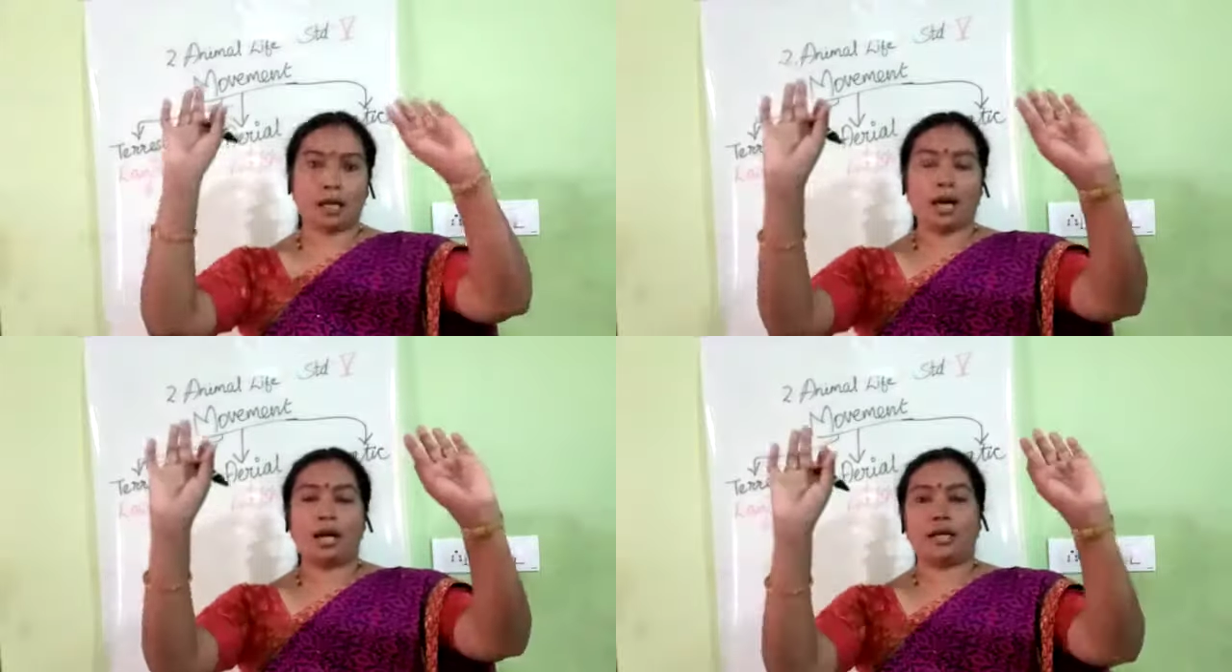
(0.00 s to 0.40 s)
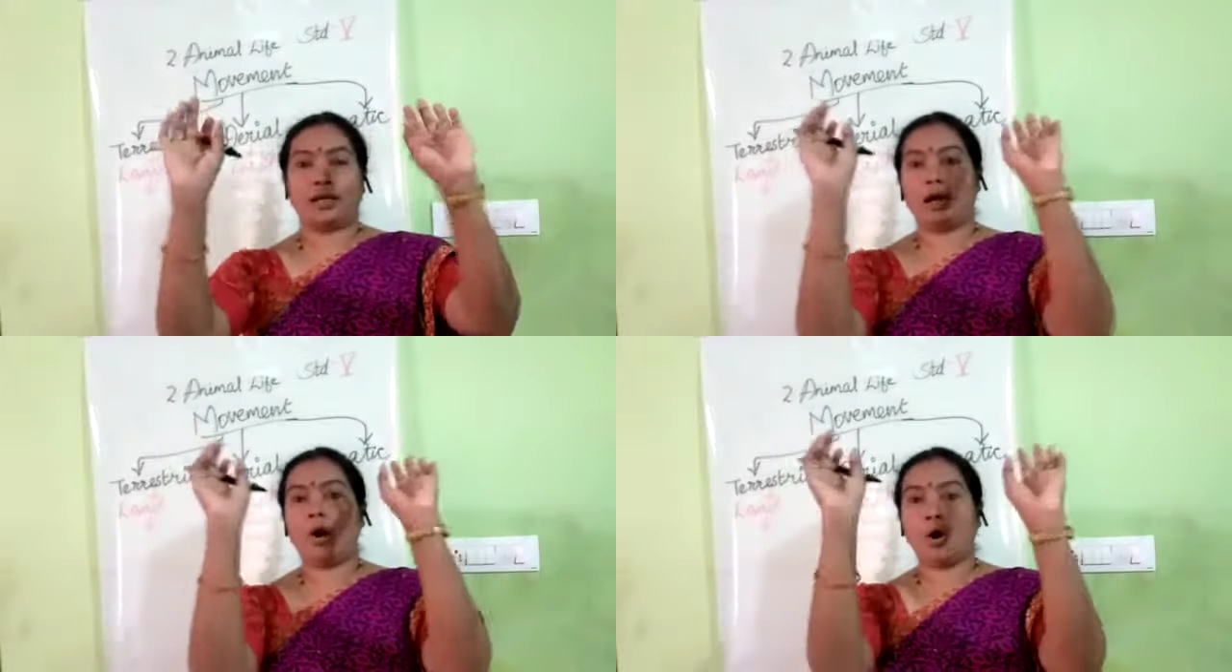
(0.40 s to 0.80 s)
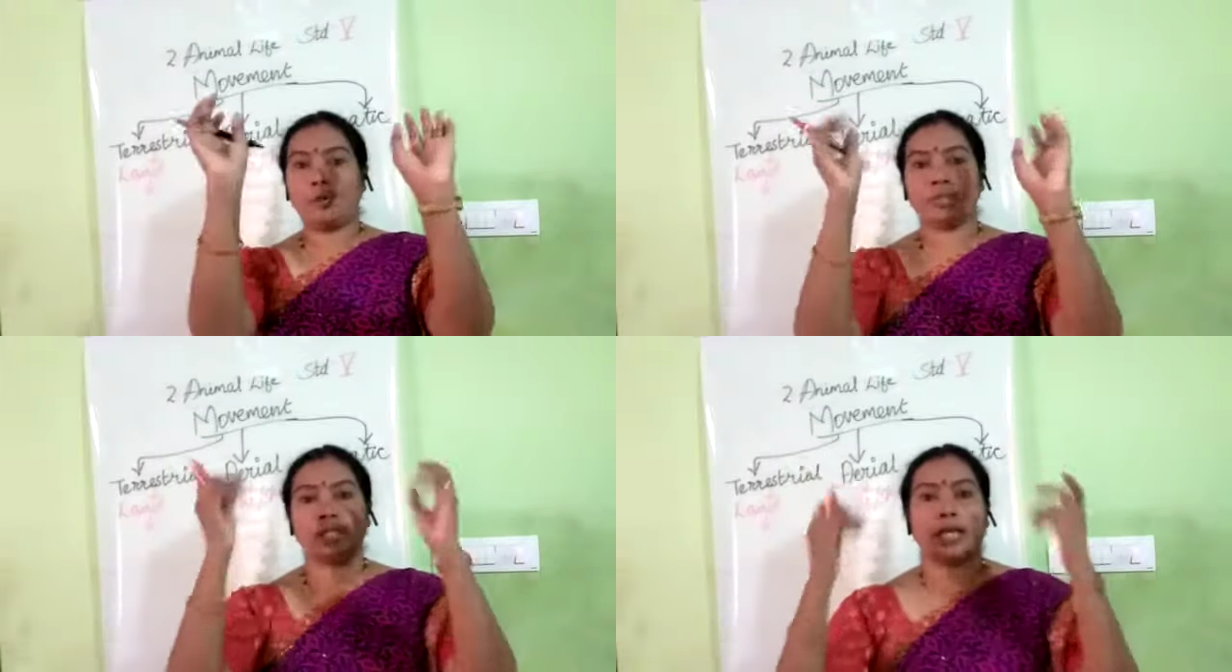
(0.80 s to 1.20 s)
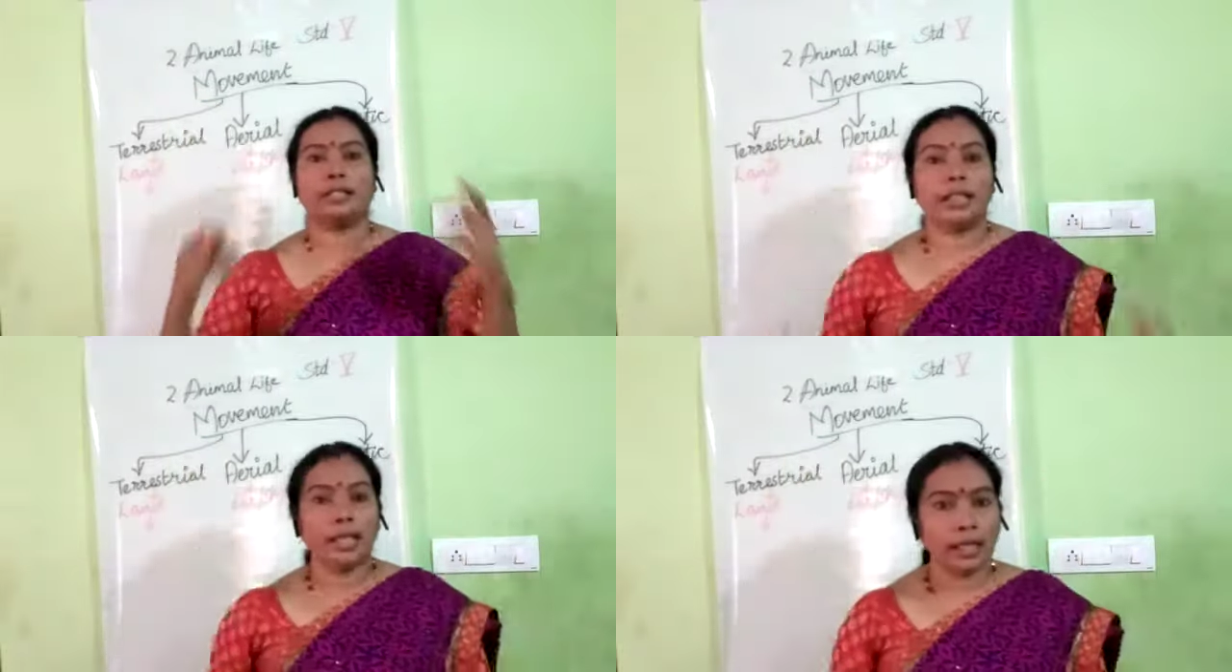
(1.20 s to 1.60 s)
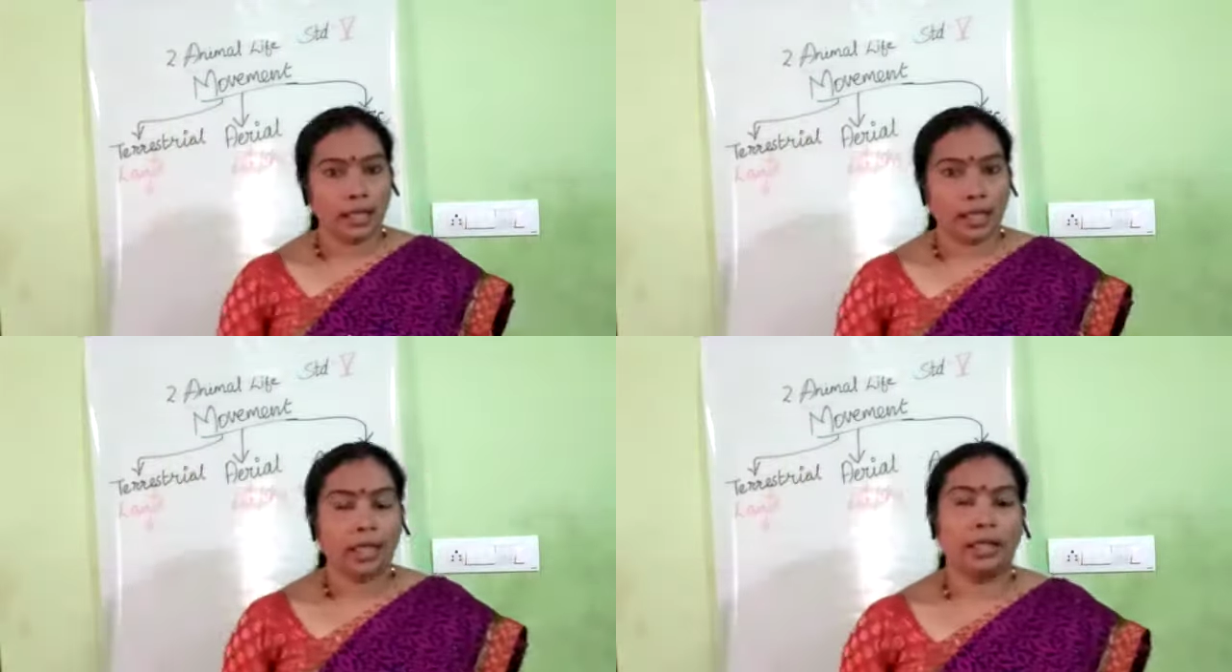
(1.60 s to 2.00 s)
arms and the
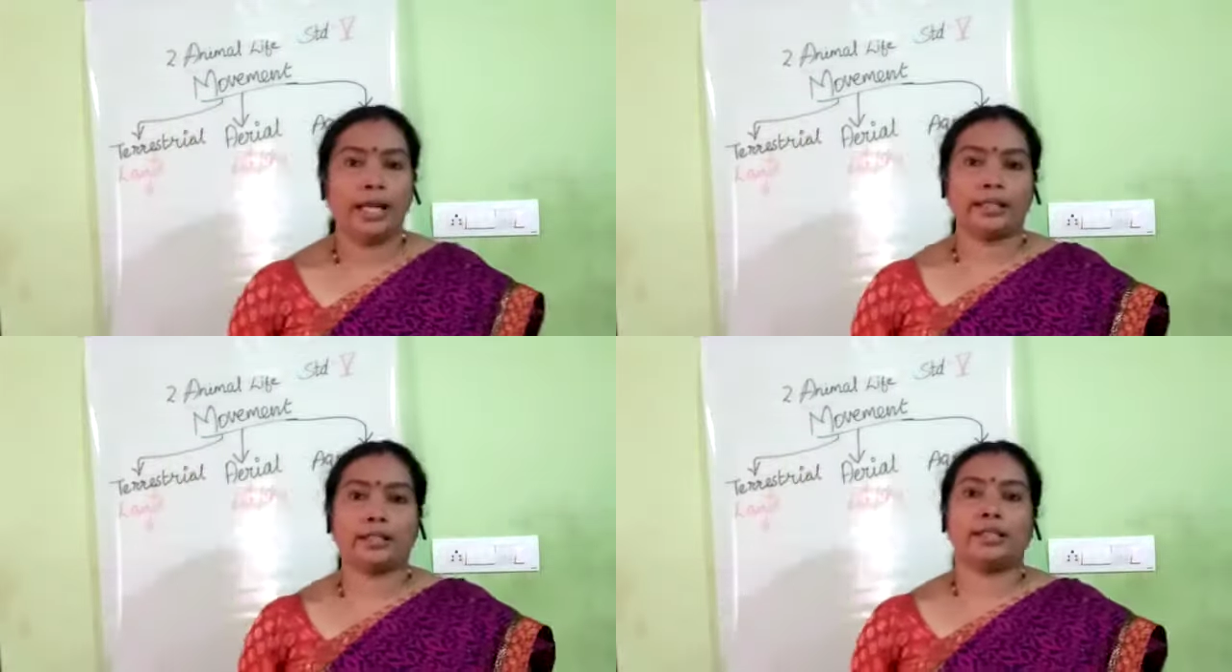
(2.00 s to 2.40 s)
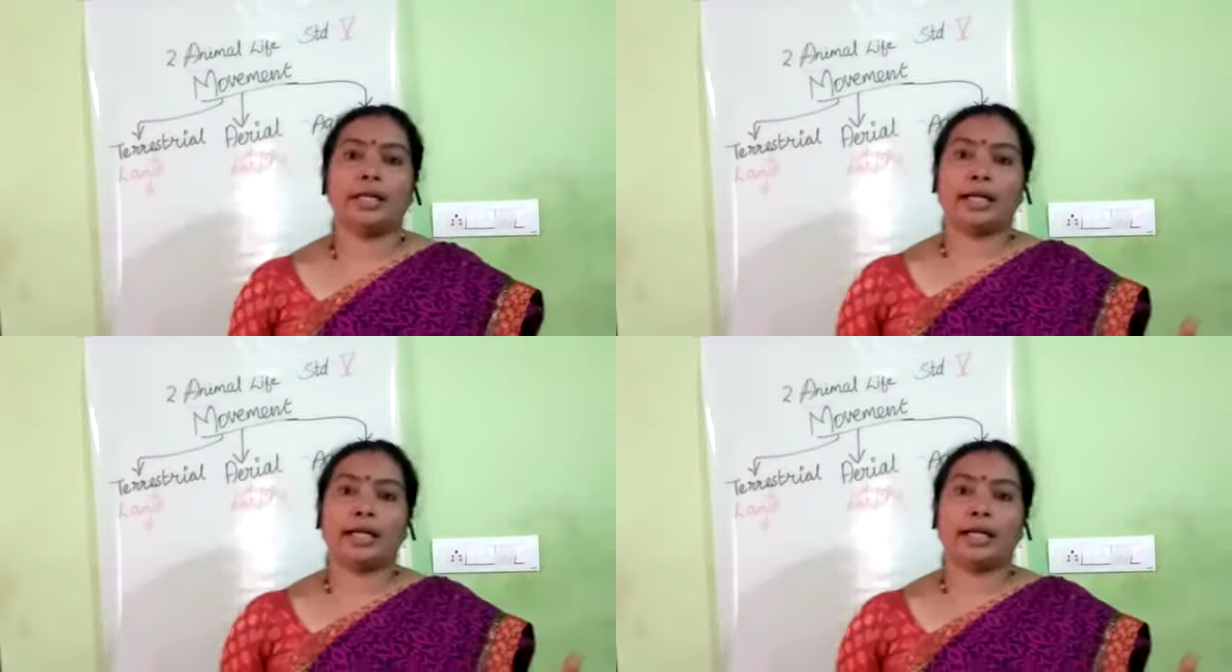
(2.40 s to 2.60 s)
legs